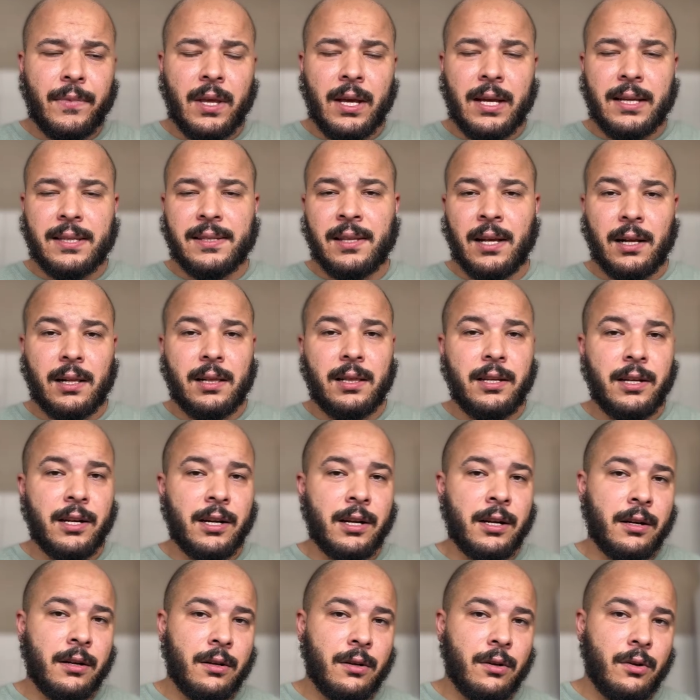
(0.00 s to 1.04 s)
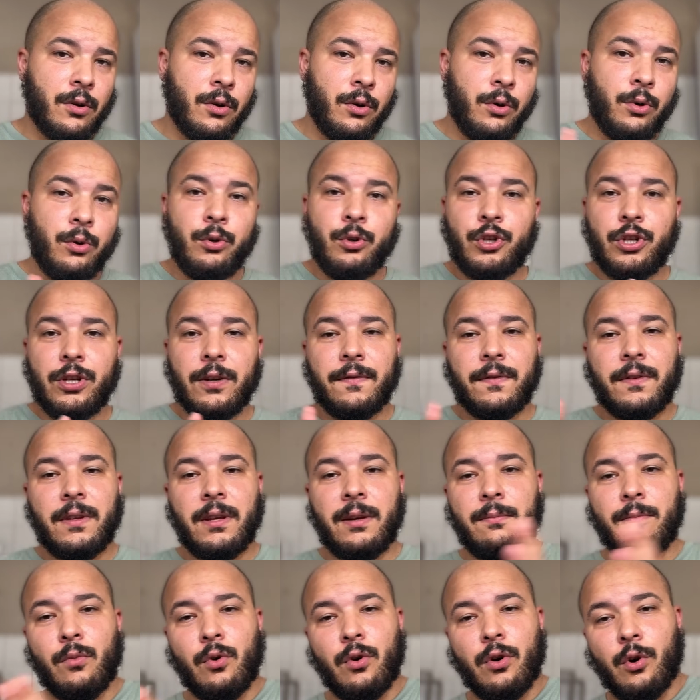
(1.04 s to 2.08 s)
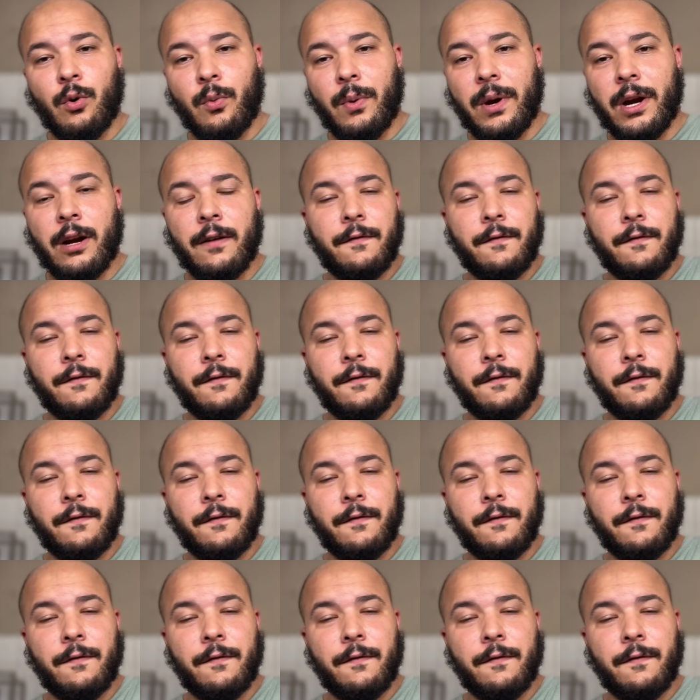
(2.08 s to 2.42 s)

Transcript: It's not clear who shifted more where,